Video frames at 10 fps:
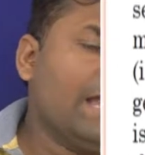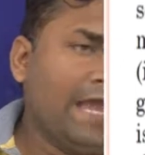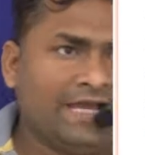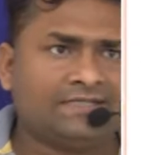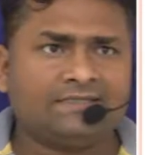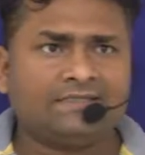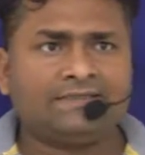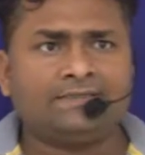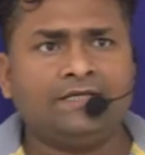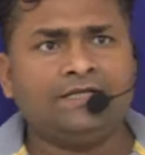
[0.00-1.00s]

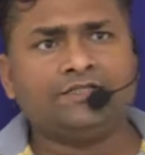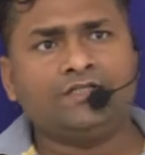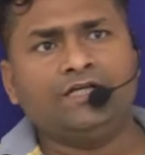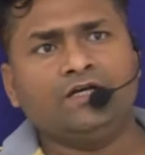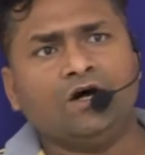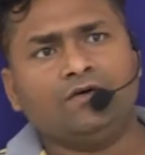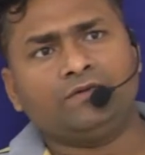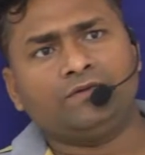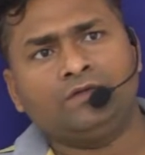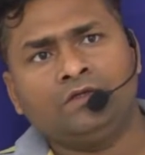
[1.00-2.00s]
S instead
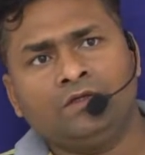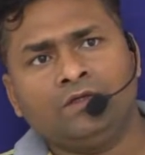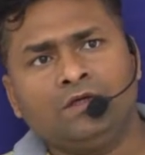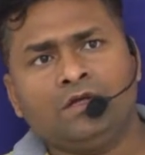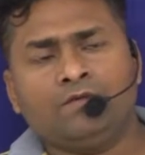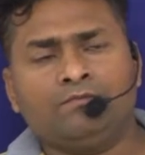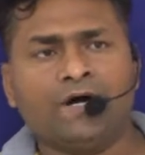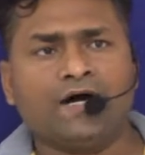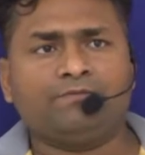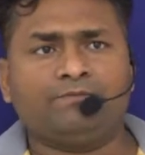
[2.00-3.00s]
of
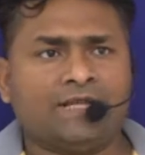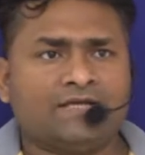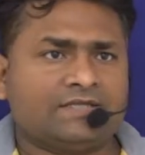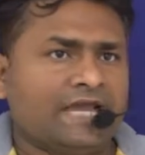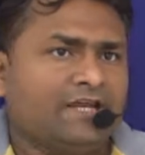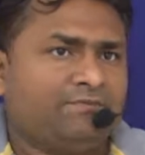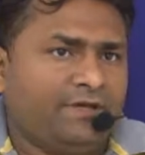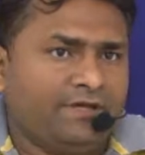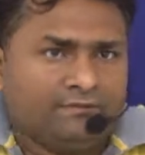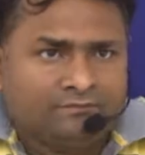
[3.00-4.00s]
verb plus NP